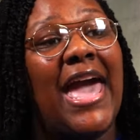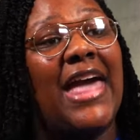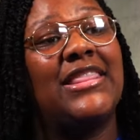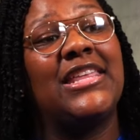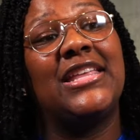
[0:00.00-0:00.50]

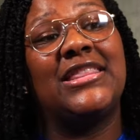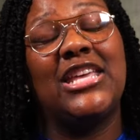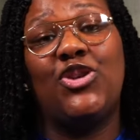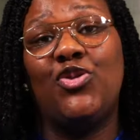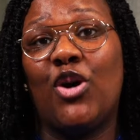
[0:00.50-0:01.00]
and then
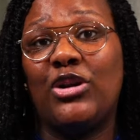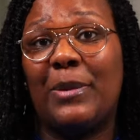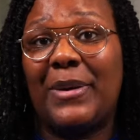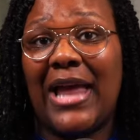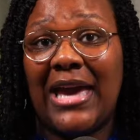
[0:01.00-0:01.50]
think you're going to
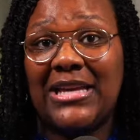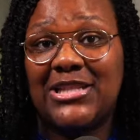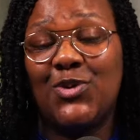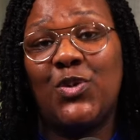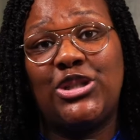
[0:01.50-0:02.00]
apply it
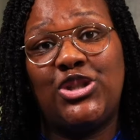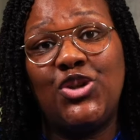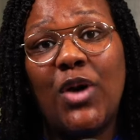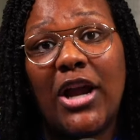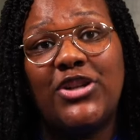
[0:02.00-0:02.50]
to what
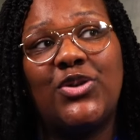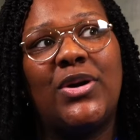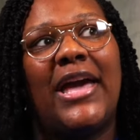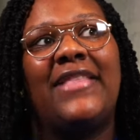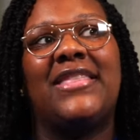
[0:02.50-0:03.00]
you are
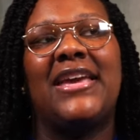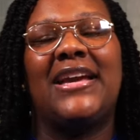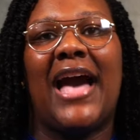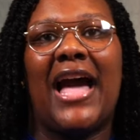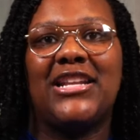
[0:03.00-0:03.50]
doing and
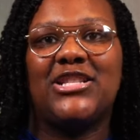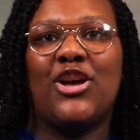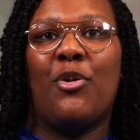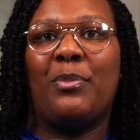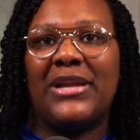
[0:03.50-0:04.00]
think God is
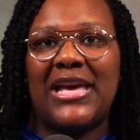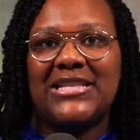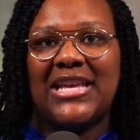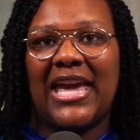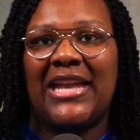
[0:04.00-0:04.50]
going to bless it.